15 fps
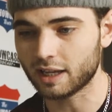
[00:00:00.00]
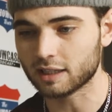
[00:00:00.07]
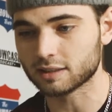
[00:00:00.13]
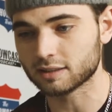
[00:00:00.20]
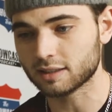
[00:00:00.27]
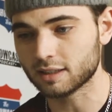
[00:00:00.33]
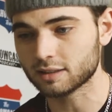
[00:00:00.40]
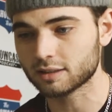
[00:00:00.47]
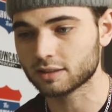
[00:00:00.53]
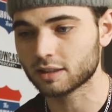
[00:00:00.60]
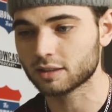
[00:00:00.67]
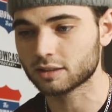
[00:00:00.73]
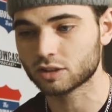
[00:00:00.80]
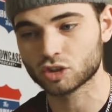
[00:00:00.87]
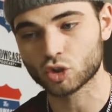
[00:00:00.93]
has since
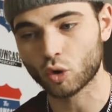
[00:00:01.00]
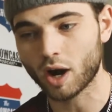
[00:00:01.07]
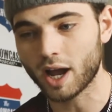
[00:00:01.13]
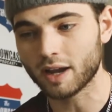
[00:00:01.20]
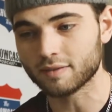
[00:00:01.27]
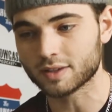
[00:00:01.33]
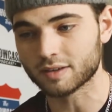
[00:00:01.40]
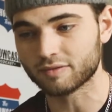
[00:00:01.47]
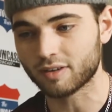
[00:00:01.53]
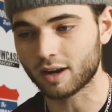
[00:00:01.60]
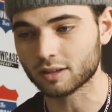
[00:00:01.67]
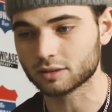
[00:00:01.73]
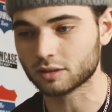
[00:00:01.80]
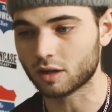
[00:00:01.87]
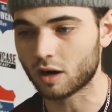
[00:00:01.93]
strived to
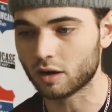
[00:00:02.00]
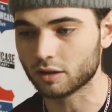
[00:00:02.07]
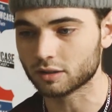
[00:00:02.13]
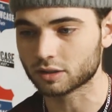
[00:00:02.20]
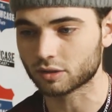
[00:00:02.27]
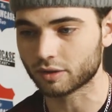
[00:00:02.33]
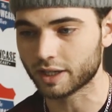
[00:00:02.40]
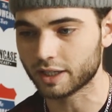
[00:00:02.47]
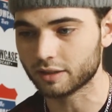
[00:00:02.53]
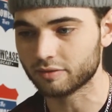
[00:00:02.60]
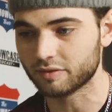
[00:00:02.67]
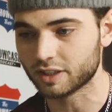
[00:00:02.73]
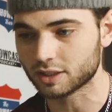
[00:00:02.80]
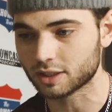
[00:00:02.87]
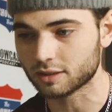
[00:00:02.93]
foster artists' creative
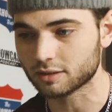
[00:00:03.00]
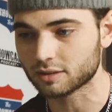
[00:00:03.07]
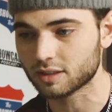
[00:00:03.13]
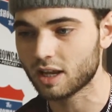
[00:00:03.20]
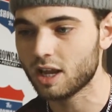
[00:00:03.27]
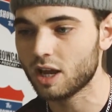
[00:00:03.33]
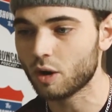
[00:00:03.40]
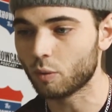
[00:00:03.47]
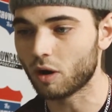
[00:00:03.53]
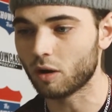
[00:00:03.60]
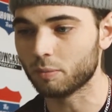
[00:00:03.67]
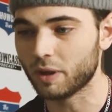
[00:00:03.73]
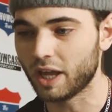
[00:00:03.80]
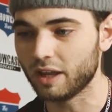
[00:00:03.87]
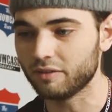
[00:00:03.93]
visions
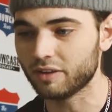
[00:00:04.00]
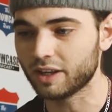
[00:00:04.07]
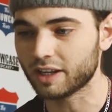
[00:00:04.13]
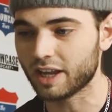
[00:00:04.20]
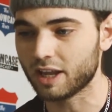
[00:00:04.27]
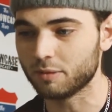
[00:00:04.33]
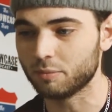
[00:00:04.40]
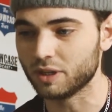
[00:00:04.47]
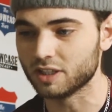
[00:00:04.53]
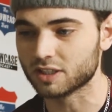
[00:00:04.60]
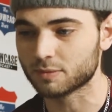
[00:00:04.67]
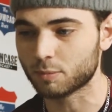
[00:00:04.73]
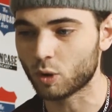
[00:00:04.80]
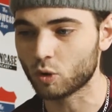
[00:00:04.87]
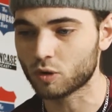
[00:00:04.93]
while paving a
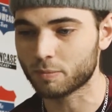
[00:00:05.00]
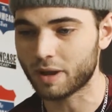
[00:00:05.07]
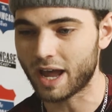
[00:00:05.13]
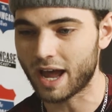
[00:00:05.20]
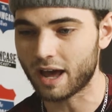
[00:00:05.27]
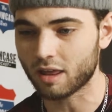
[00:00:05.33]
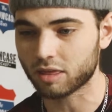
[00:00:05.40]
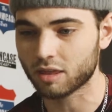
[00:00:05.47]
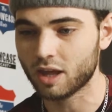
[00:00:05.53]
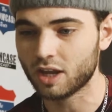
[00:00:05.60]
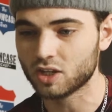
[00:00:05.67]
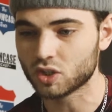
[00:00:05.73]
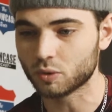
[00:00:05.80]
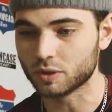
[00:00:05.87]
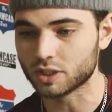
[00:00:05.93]
bespoke path
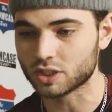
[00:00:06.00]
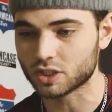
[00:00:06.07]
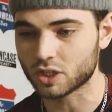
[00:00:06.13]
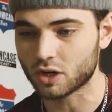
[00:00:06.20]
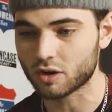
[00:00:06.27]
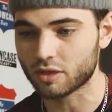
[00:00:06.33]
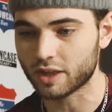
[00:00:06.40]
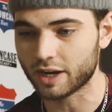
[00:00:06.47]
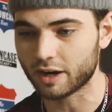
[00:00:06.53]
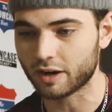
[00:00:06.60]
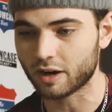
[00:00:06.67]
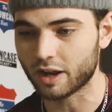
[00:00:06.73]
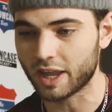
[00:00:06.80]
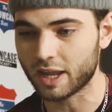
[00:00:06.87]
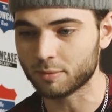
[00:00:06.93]
to ensure they
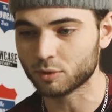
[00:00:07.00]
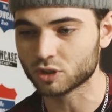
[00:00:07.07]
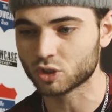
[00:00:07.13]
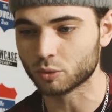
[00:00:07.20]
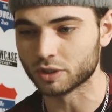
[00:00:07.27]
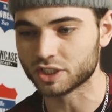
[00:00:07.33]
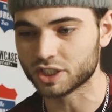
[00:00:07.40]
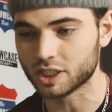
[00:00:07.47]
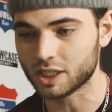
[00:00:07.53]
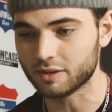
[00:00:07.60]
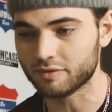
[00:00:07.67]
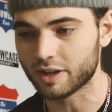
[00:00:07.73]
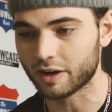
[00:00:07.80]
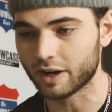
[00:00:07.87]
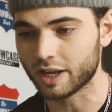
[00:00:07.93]
are able to
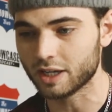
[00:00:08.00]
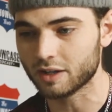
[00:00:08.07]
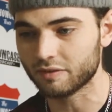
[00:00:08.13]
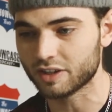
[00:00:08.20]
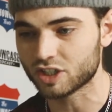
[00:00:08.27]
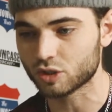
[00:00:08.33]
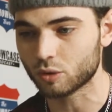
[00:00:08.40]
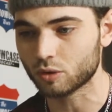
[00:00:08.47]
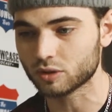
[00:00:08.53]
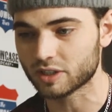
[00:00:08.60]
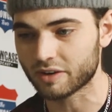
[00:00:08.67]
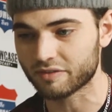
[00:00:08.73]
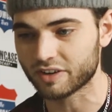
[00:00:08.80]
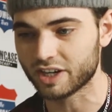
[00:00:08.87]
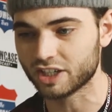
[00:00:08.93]
achieve their individual
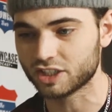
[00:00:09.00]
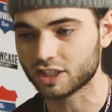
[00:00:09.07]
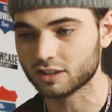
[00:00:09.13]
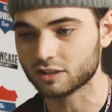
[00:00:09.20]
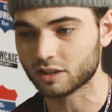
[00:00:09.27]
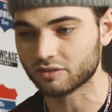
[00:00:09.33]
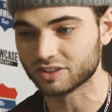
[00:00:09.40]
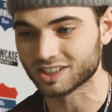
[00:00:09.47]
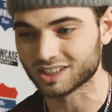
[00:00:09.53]
definitions of